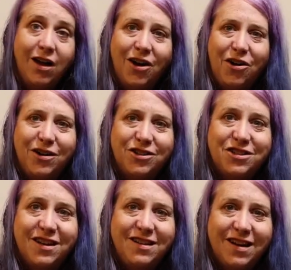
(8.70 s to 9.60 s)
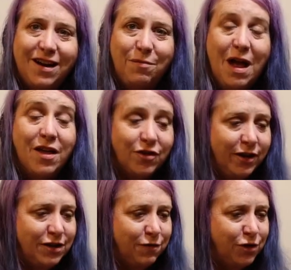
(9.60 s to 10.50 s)
Oh, you're just in time. The
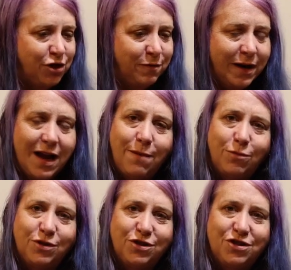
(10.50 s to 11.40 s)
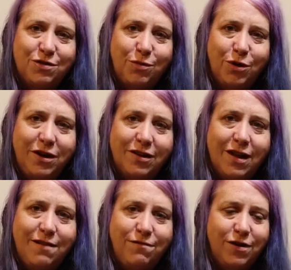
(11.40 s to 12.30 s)
latest version of my app was just deployed to
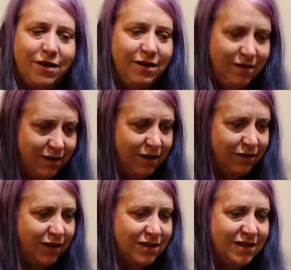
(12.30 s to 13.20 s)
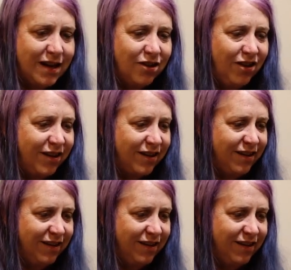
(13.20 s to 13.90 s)
CloudFront. Let's take a look.